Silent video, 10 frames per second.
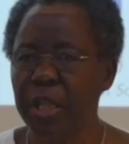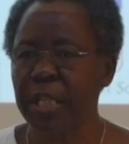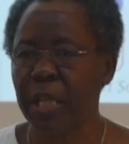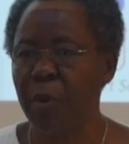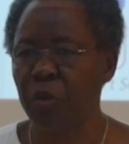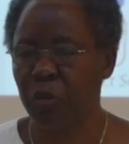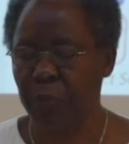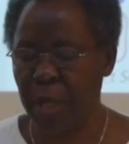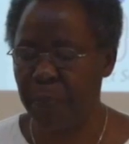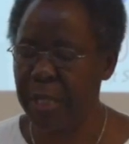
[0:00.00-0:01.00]
project is
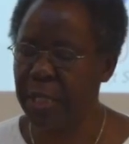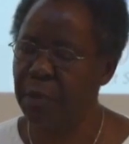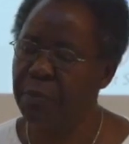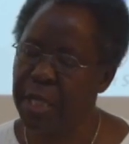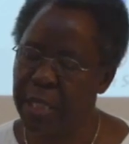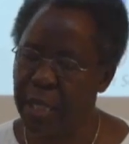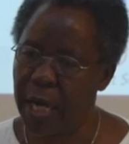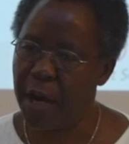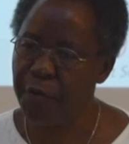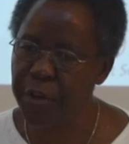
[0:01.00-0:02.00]
about capacity
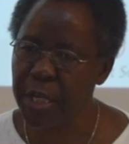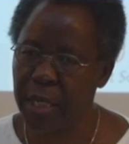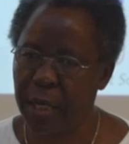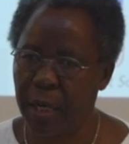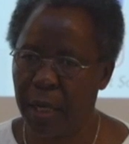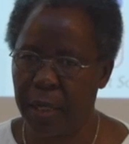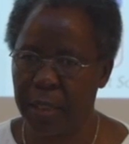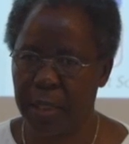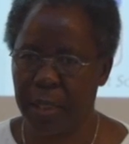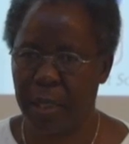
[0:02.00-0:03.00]
building. Africa
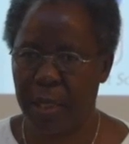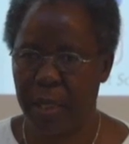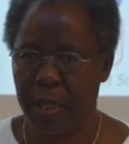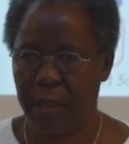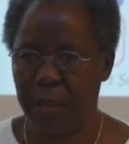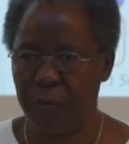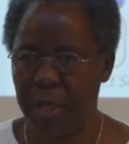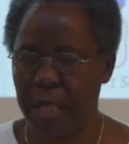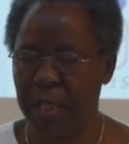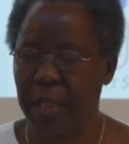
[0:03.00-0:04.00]

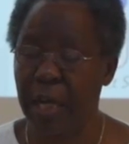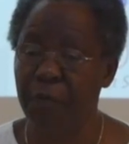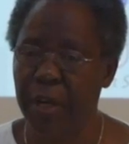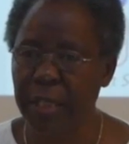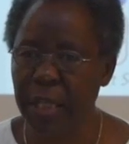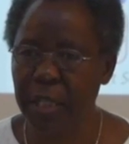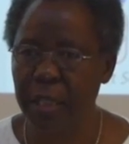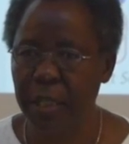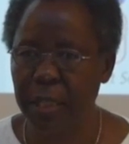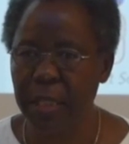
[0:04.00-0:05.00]
we are
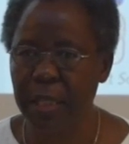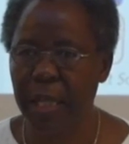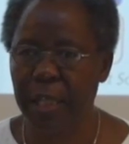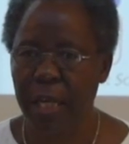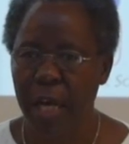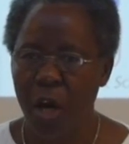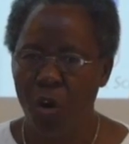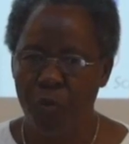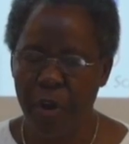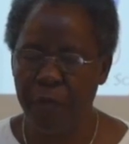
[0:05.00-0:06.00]
disadvantaged in the sense that
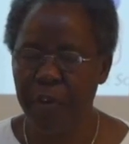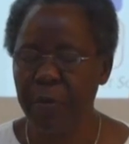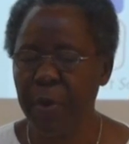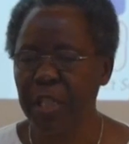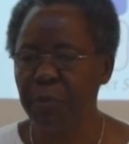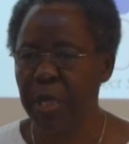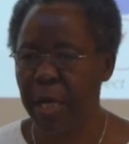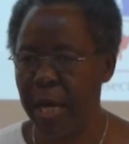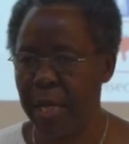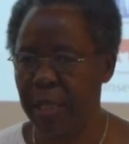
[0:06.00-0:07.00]
we are very much
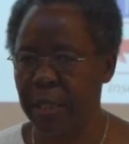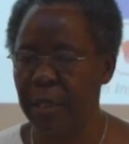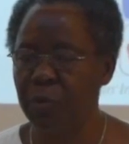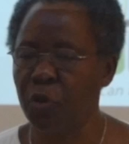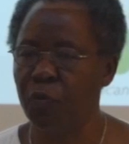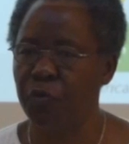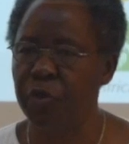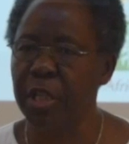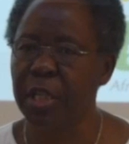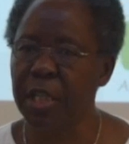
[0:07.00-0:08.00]
behind in terms
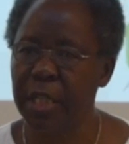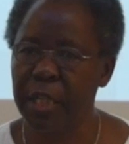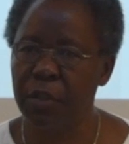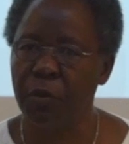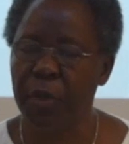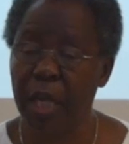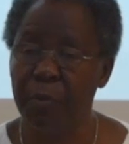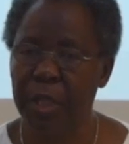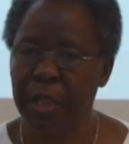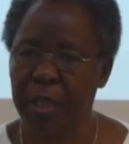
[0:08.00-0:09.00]
of doing research on
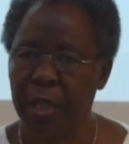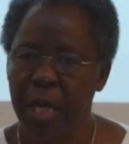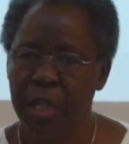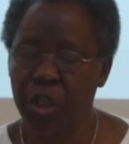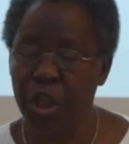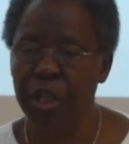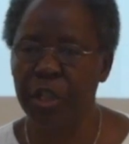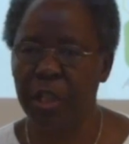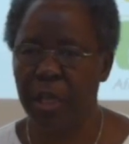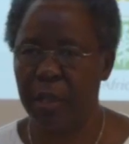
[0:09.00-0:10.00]
climate
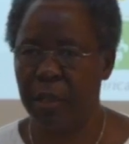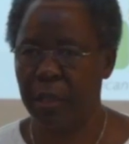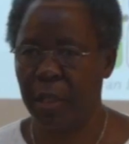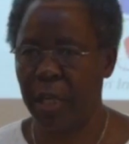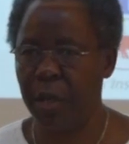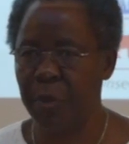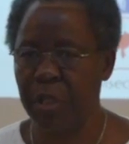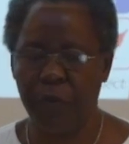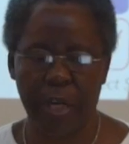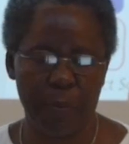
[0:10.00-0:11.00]
change and
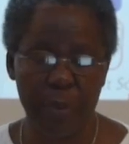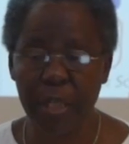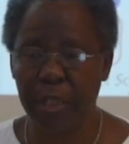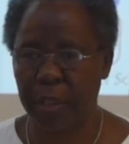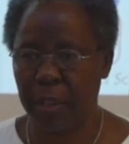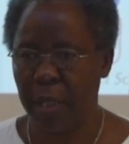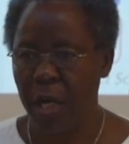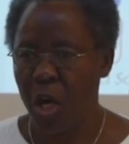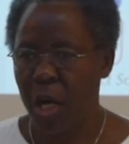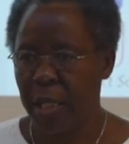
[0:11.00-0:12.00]
climate variability.
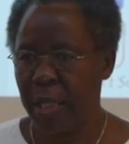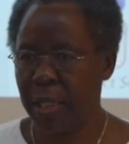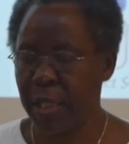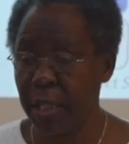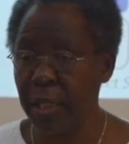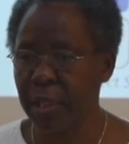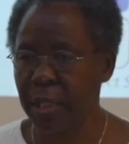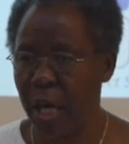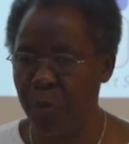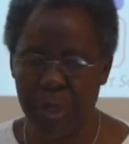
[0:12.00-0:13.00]
The skills